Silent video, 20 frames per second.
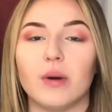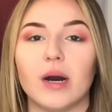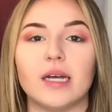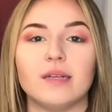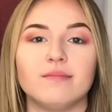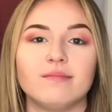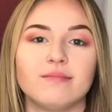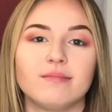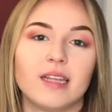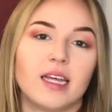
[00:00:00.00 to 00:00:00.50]
but
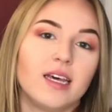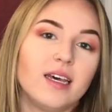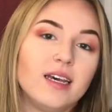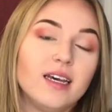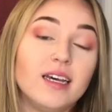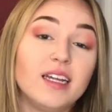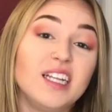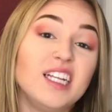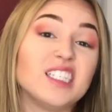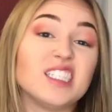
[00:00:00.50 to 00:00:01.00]

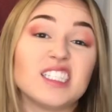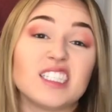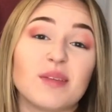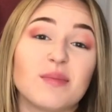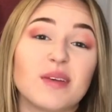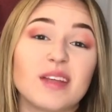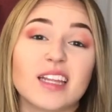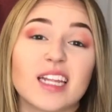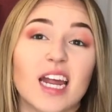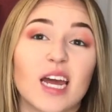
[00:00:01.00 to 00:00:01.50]
this is
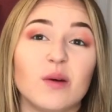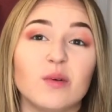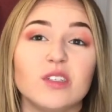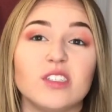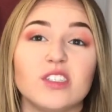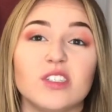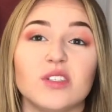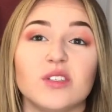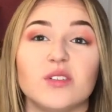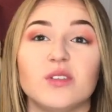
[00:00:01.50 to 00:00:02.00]
something that I
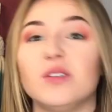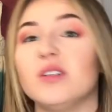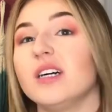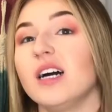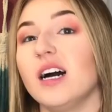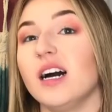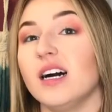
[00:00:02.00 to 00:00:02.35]
would do.